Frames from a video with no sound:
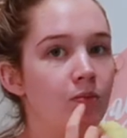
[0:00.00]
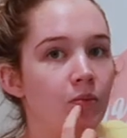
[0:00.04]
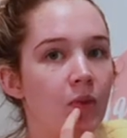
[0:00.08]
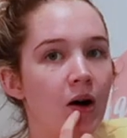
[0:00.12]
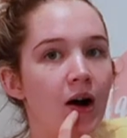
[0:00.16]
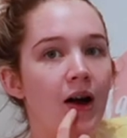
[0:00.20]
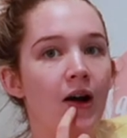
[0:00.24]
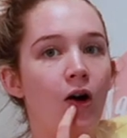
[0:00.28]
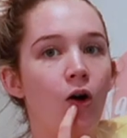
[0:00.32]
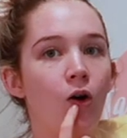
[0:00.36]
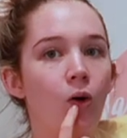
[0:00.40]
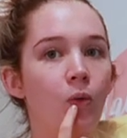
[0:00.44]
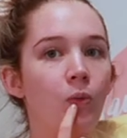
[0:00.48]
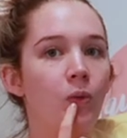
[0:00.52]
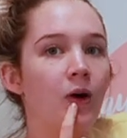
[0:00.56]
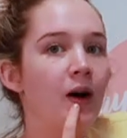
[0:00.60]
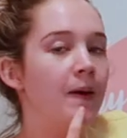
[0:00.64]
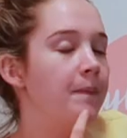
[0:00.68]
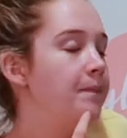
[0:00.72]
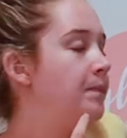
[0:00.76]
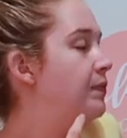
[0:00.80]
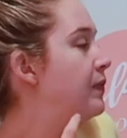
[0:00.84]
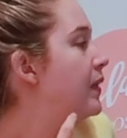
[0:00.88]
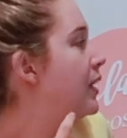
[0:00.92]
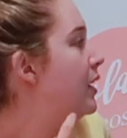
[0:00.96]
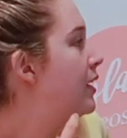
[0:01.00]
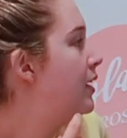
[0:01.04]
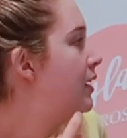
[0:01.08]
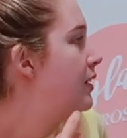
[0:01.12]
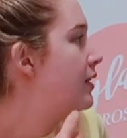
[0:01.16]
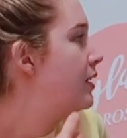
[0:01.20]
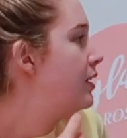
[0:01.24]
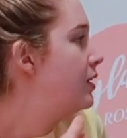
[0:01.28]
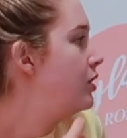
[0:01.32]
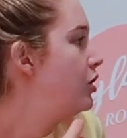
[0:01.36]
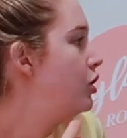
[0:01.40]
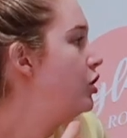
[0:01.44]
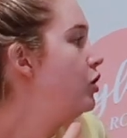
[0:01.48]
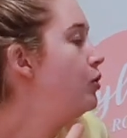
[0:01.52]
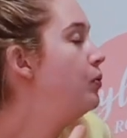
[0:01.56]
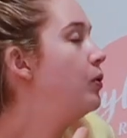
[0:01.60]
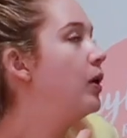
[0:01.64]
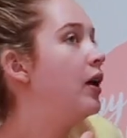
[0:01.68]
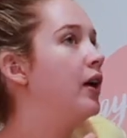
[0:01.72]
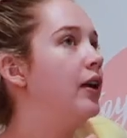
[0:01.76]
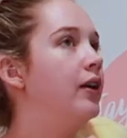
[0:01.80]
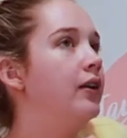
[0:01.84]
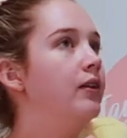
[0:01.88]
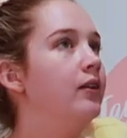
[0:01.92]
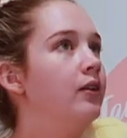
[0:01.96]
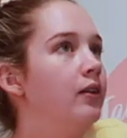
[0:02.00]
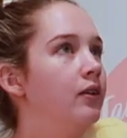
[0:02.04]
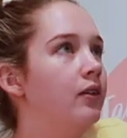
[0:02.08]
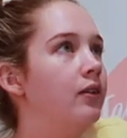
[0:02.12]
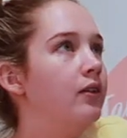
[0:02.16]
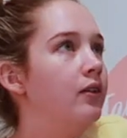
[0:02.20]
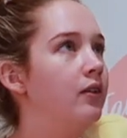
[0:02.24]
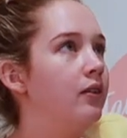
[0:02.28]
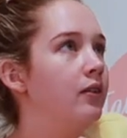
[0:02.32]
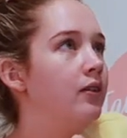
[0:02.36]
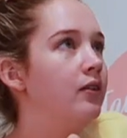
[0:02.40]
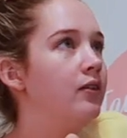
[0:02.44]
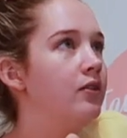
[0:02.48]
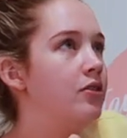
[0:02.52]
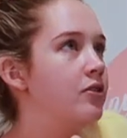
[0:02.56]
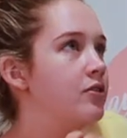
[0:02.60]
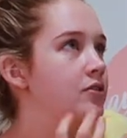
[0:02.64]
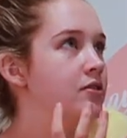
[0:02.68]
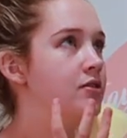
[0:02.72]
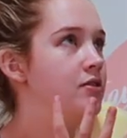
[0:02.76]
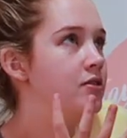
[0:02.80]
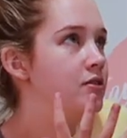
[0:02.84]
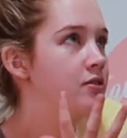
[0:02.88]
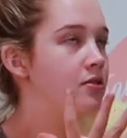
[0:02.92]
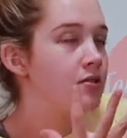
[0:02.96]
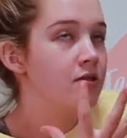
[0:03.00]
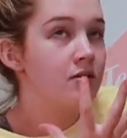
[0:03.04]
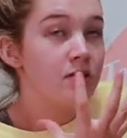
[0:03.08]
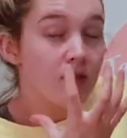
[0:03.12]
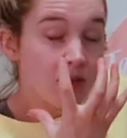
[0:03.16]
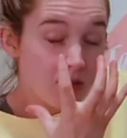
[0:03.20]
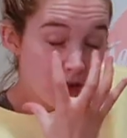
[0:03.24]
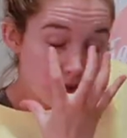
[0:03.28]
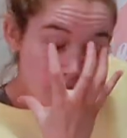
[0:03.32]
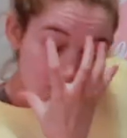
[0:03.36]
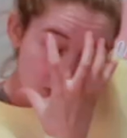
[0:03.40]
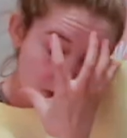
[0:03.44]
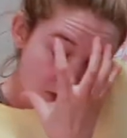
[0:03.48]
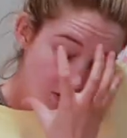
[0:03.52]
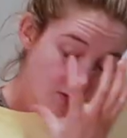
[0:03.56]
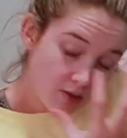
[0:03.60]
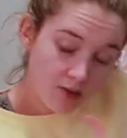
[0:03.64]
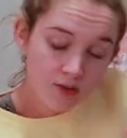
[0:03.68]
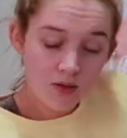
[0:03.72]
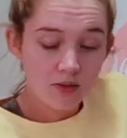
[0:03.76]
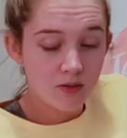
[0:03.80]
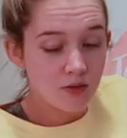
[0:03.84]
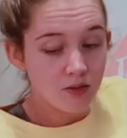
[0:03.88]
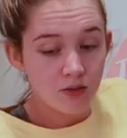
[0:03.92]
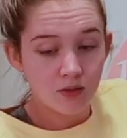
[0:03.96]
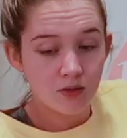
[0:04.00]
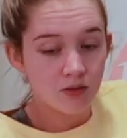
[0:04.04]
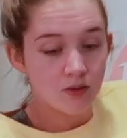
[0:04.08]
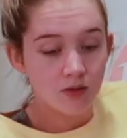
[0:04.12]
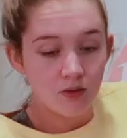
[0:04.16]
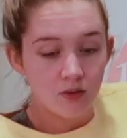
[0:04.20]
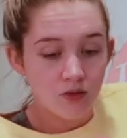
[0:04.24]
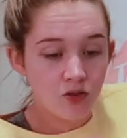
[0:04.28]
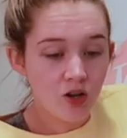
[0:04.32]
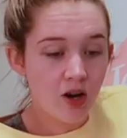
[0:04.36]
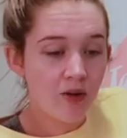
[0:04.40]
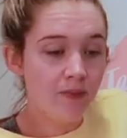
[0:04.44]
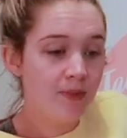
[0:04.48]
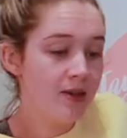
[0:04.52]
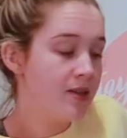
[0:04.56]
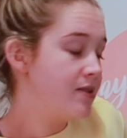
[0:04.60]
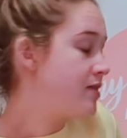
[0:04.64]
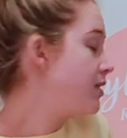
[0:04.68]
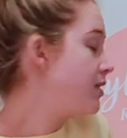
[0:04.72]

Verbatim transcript: my old one. The new one just drives me